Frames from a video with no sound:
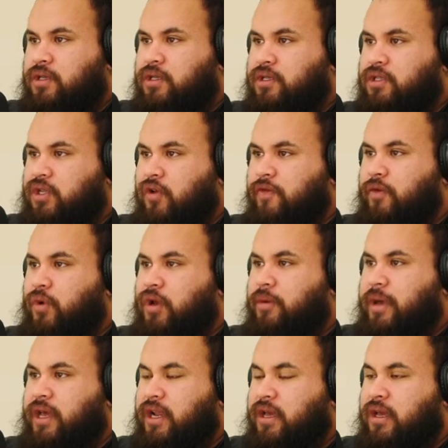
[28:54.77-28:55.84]
So if you want them
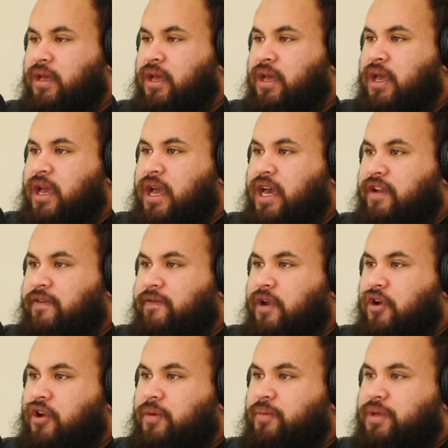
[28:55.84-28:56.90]
at a
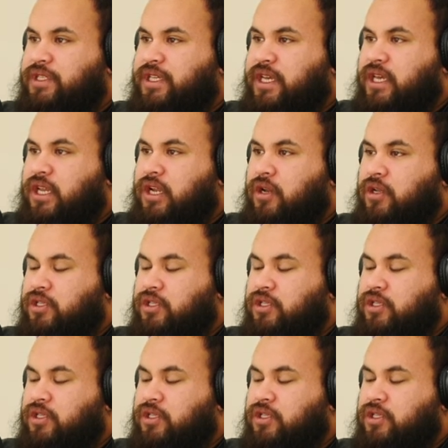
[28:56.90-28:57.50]
very particular,